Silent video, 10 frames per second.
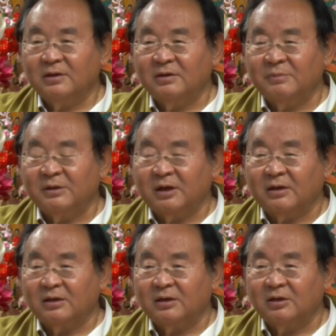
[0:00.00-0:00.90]

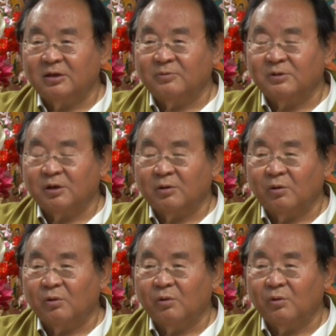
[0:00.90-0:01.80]
immediately you say,
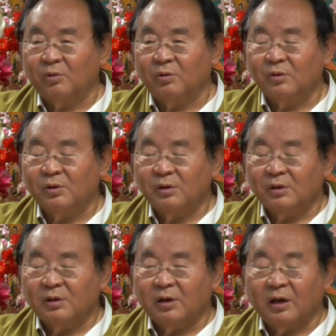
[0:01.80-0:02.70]
oh,
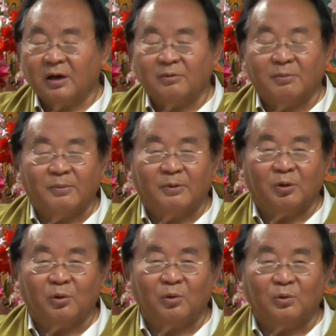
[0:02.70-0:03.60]
I remember an
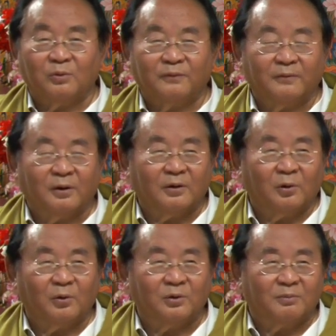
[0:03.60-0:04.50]

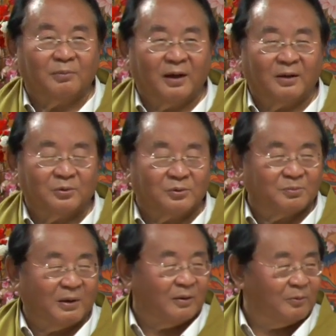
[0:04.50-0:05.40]
old man who's
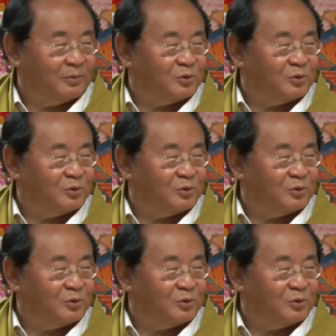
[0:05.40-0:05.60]
my